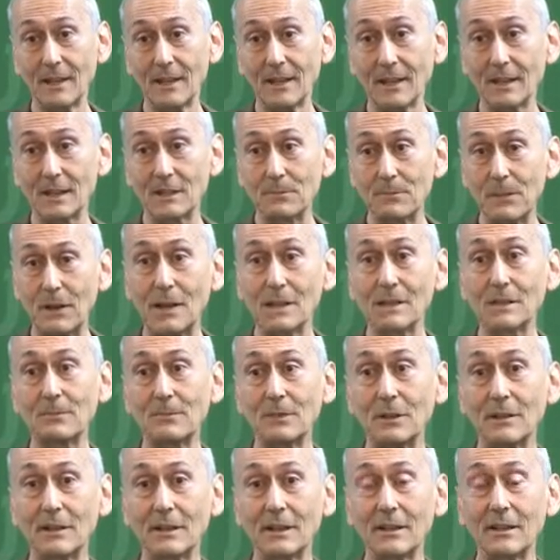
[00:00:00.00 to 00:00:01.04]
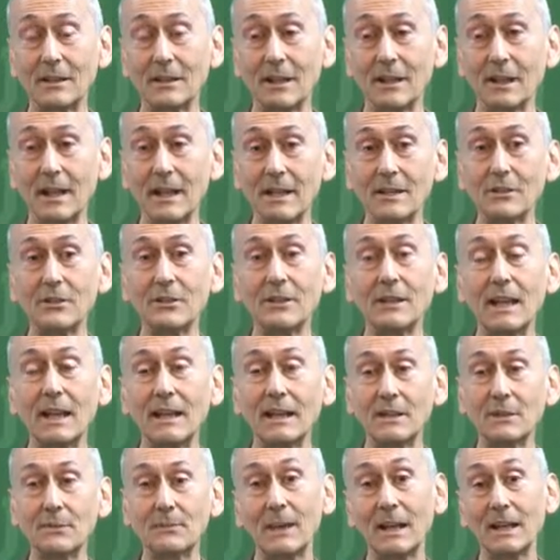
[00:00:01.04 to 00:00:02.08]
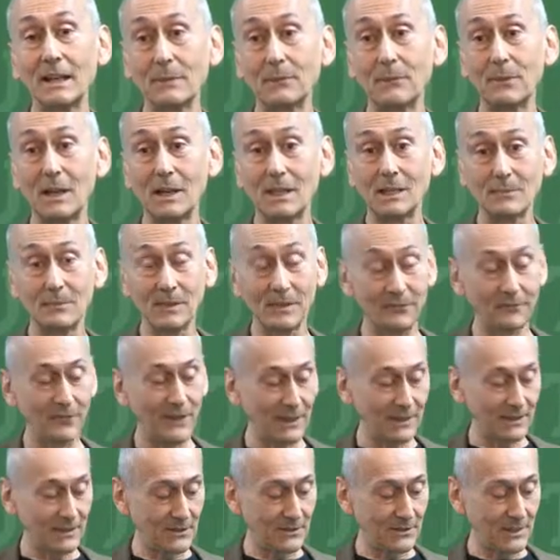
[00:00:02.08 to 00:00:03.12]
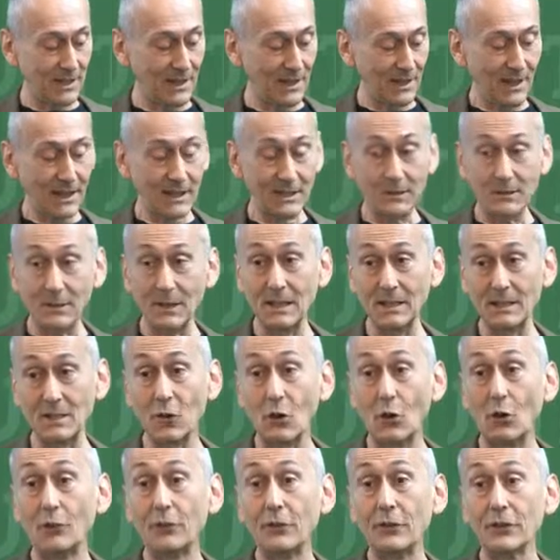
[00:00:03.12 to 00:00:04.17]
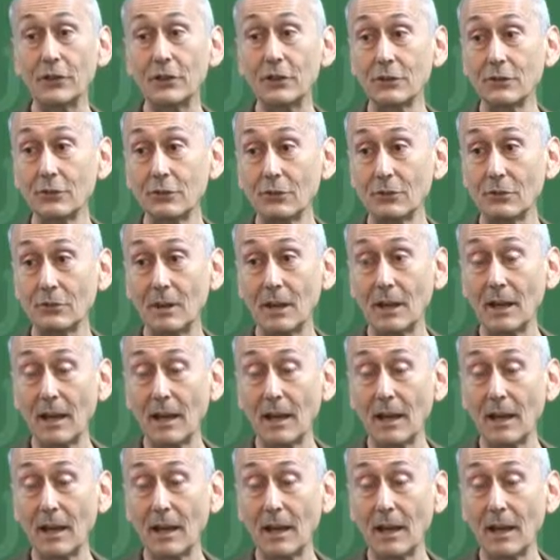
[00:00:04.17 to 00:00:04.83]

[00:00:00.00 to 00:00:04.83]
It's possible. The internet has made it possible. In fact, it's overdue.